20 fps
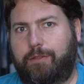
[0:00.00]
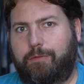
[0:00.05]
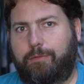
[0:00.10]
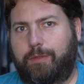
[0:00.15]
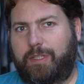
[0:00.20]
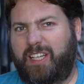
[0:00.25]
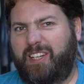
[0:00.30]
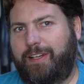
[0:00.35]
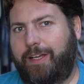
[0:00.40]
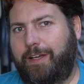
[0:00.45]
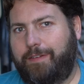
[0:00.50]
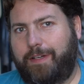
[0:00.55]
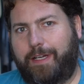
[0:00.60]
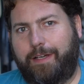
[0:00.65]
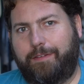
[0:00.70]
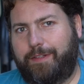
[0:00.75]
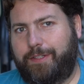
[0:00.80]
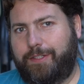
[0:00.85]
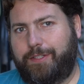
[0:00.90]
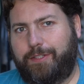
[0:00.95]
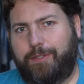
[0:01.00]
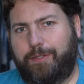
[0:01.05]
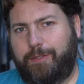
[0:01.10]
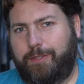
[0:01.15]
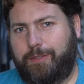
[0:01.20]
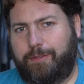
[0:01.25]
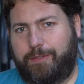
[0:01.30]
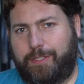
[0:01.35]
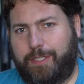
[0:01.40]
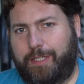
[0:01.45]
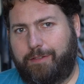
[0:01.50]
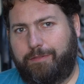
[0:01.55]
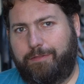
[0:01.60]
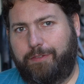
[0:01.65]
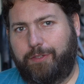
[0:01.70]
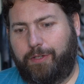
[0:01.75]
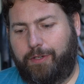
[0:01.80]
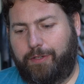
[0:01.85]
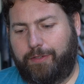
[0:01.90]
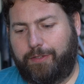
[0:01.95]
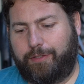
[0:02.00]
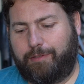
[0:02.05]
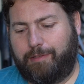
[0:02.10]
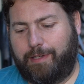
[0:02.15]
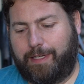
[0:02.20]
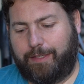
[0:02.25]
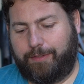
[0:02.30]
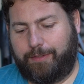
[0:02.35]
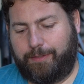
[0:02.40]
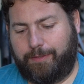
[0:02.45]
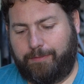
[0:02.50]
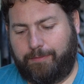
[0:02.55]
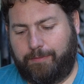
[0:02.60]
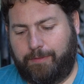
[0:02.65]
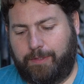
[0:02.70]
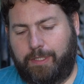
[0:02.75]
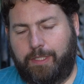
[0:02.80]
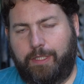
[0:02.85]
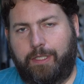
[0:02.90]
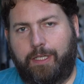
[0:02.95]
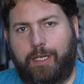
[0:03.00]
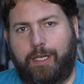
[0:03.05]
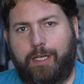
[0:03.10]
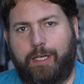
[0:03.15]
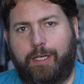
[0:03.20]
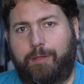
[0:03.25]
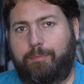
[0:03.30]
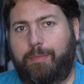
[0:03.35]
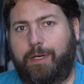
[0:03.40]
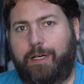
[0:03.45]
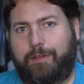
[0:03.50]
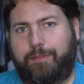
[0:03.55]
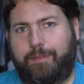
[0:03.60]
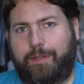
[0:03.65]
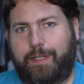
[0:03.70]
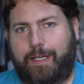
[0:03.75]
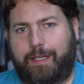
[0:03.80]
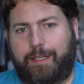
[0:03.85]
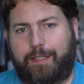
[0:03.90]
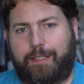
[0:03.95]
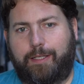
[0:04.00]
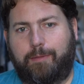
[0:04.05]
without ever having to set a foot on the ground. And part of that